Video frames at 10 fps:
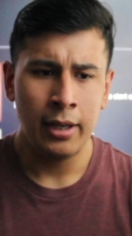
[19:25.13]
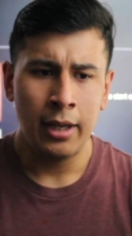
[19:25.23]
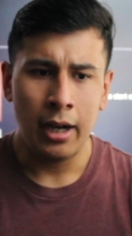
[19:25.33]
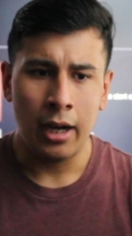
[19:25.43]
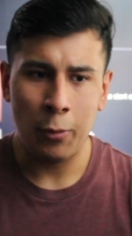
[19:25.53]

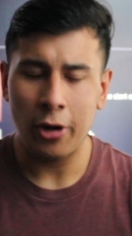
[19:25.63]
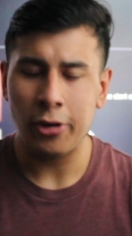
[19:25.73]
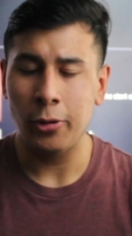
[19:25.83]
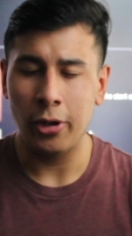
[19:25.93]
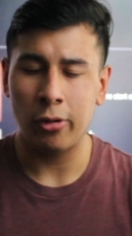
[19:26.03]
Uh, we are
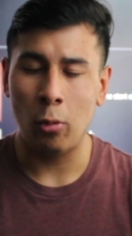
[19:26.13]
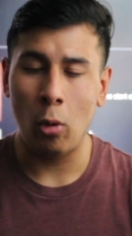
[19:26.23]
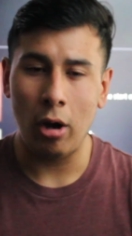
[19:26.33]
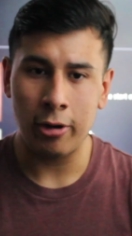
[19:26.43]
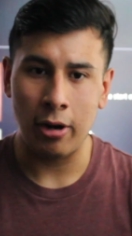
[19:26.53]
doing also
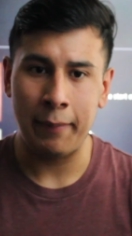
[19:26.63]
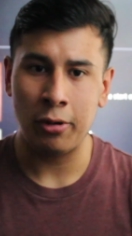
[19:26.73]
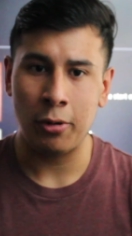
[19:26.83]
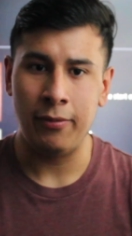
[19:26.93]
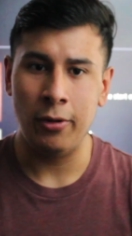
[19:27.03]
Walker episode
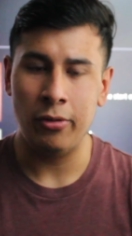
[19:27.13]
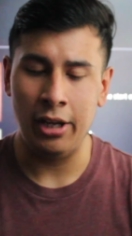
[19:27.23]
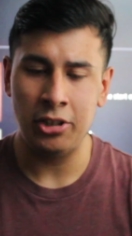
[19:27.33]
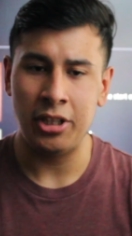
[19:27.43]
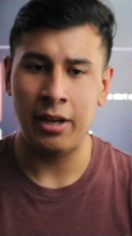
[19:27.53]
reviews
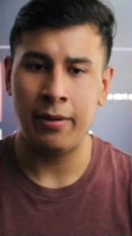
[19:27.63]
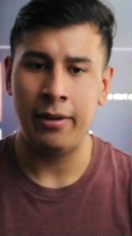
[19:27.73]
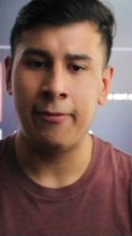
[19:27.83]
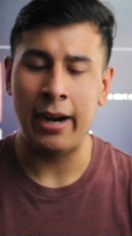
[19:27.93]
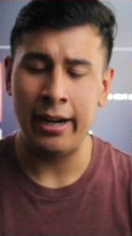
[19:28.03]
each and every
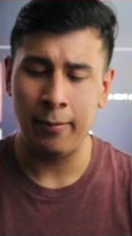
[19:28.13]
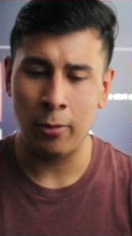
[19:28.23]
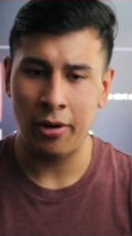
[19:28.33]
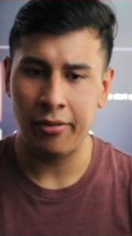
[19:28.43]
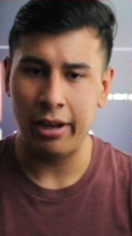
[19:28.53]
Friday
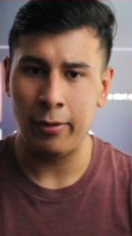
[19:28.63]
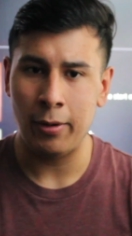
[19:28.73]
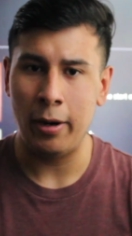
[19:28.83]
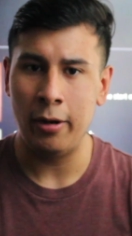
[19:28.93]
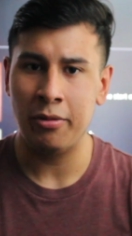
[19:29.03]
mornings out there,
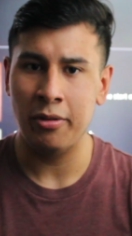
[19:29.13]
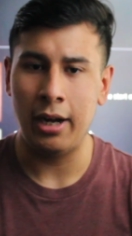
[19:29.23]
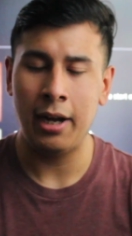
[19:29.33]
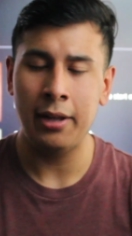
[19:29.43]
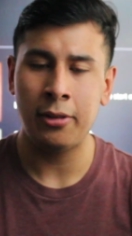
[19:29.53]
brand new episode
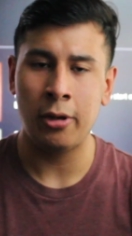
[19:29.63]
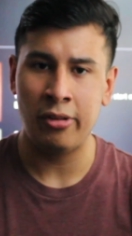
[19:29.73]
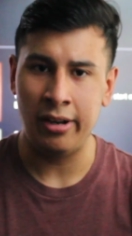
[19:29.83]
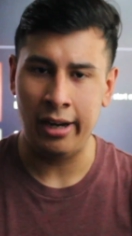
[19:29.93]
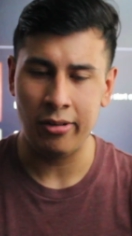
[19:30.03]
on Thursday
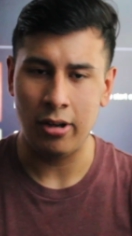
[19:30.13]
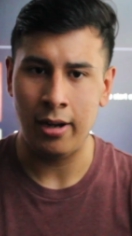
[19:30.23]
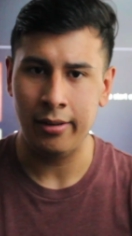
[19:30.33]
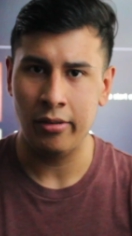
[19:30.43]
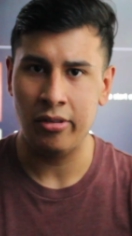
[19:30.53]
nights
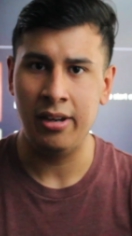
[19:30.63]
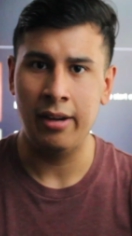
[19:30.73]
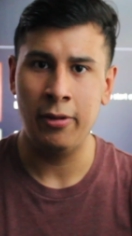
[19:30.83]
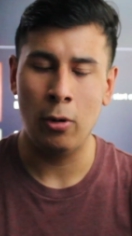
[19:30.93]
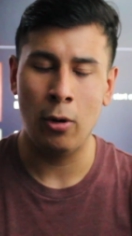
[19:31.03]
on the C
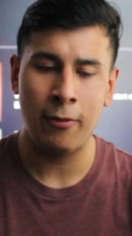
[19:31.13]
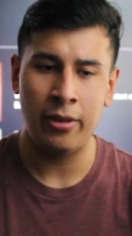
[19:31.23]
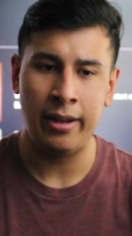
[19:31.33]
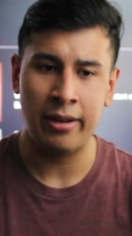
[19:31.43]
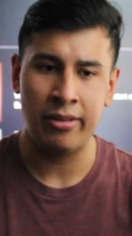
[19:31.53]
W, or for the
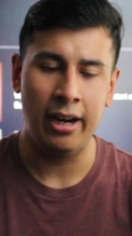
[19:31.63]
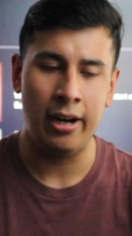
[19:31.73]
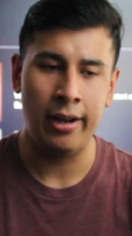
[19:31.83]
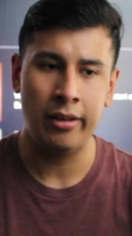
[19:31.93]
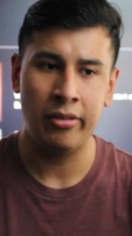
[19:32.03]
next day
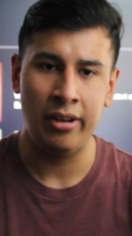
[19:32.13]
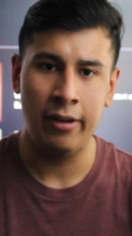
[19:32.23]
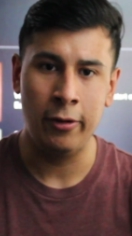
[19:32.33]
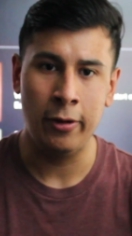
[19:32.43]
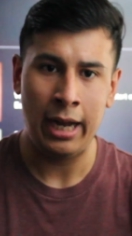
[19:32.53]
on the C
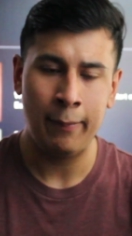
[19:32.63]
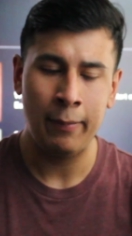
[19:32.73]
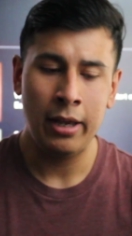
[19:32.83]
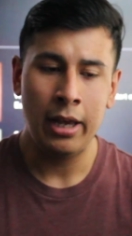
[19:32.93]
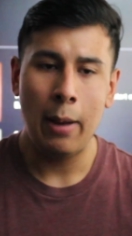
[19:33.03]
W app.
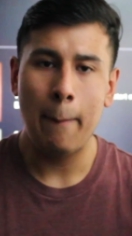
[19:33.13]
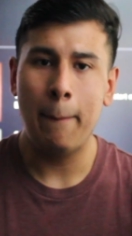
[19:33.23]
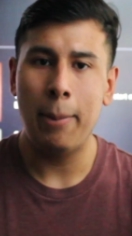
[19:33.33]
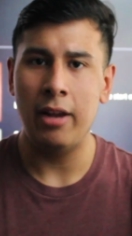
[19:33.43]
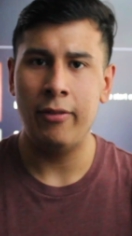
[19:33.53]

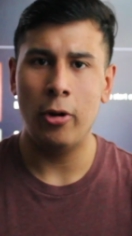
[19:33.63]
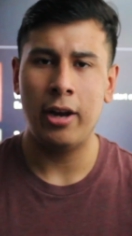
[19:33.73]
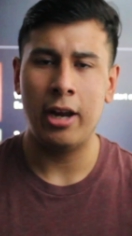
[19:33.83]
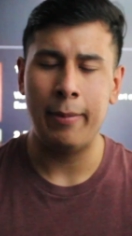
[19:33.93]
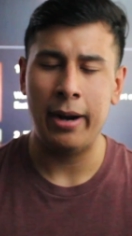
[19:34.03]
But if you don't
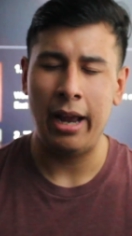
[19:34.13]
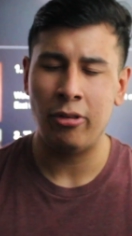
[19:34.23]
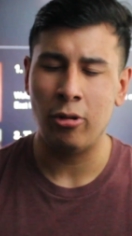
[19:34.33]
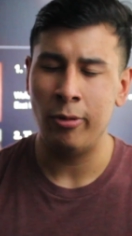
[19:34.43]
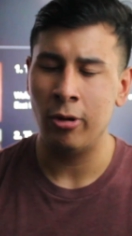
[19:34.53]
care about High
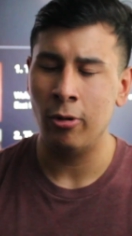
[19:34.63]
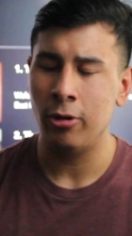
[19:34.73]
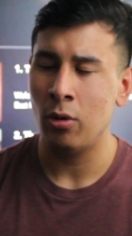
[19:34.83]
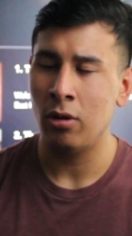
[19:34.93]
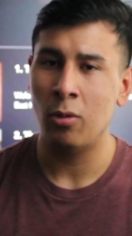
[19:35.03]
School Musical,
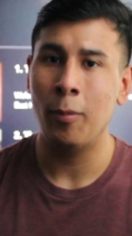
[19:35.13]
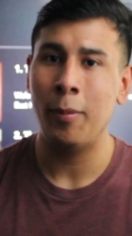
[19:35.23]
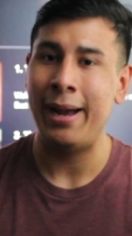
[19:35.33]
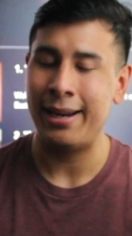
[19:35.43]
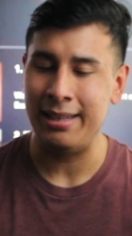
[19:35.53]
you're in luck. We'll be
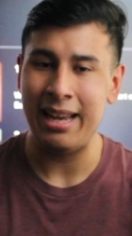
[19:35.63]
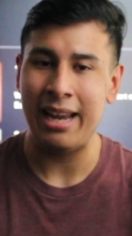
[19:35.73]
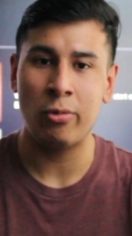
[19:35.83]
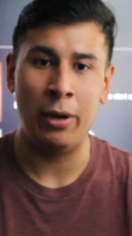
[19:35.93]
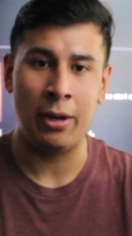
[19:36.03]
back
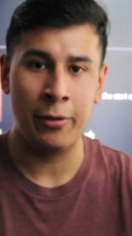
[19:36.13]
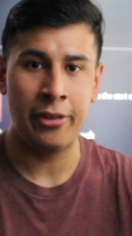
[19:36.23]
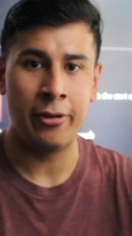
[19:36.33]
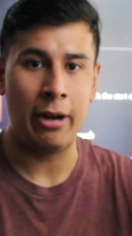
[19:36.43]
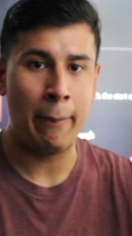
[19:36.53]
next week with
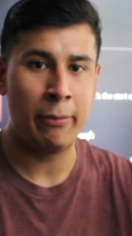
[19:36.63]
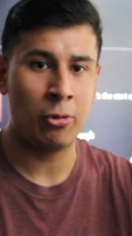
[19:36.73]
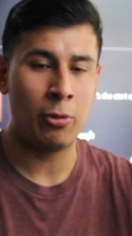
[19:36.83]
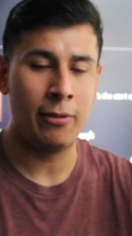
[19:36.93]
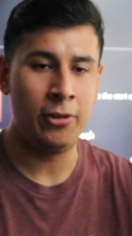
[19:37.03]
another episode
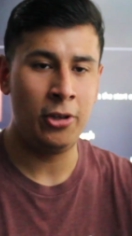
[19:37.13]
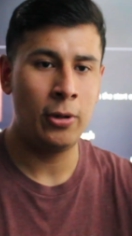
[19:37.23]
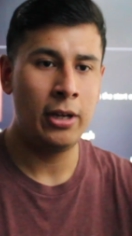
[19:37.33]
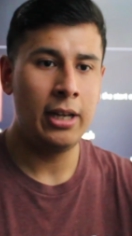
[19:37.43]
review.